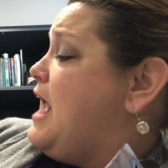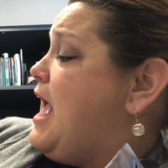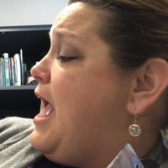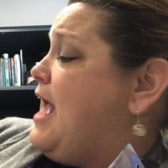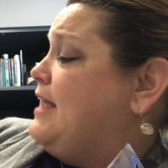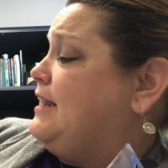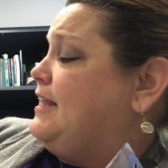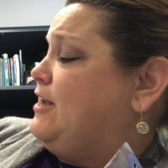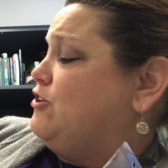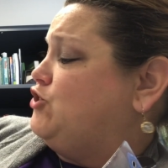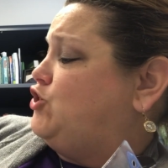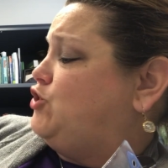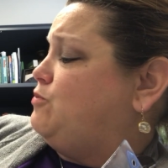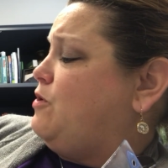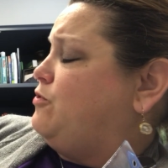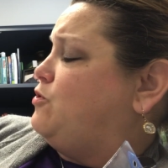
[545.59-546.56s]
And here
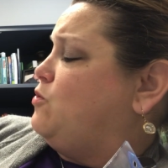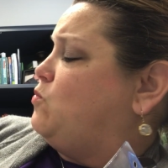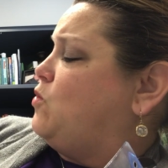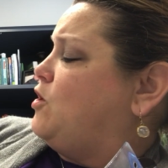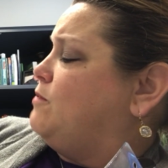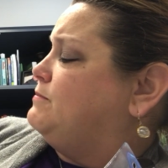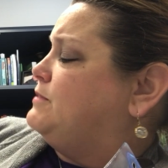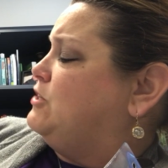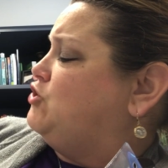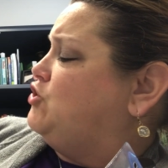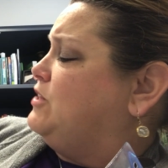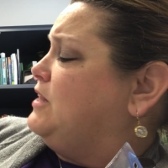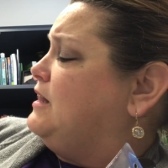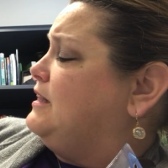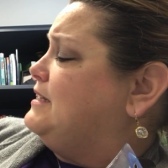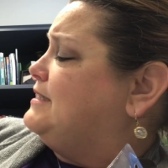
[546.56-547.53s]
she wrote the worms, and
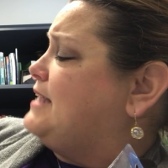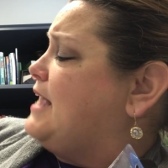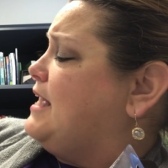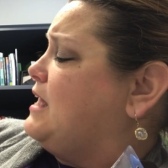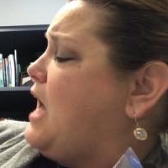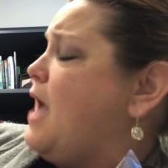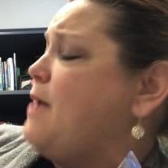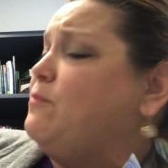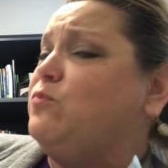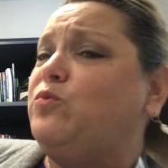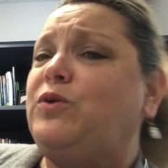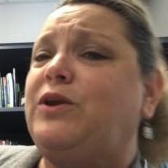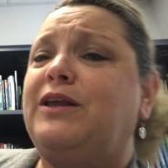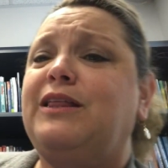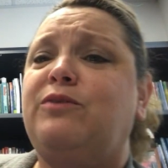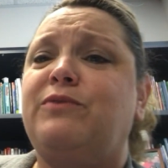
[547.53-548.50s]
Lilly saying, "I'm
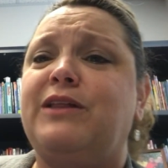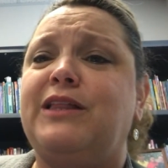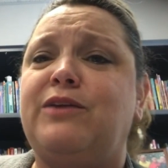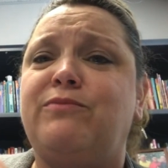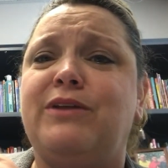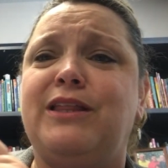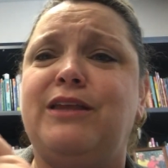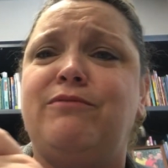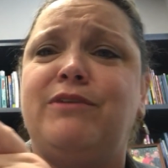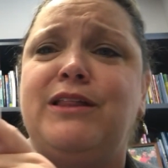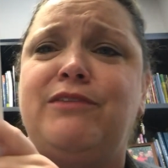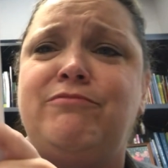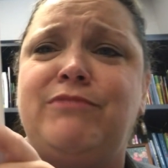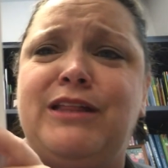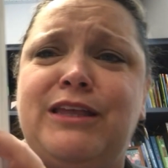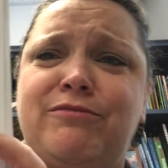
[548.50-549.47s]
really, really, really, really,
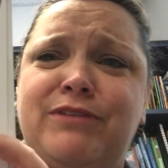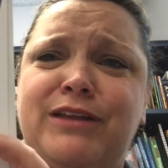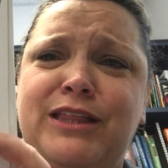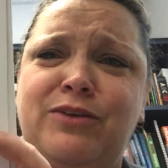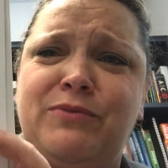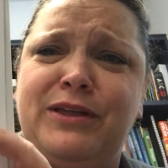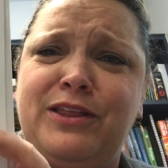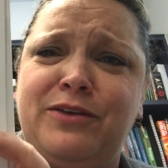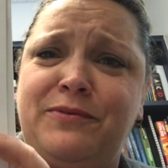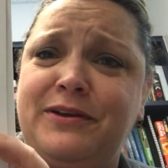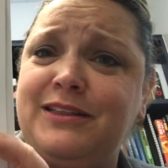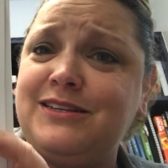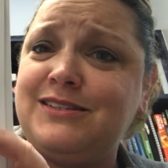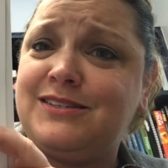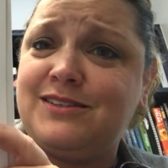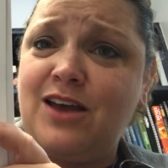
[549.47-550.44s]
really, really, really,
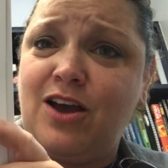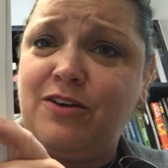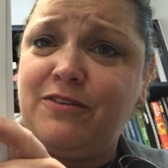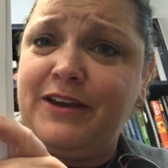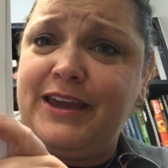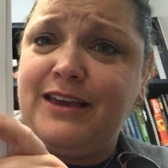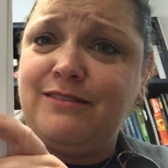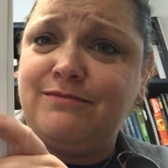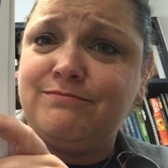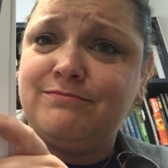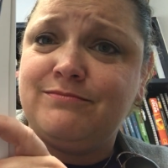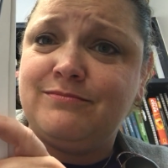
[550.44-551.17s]
really sorry."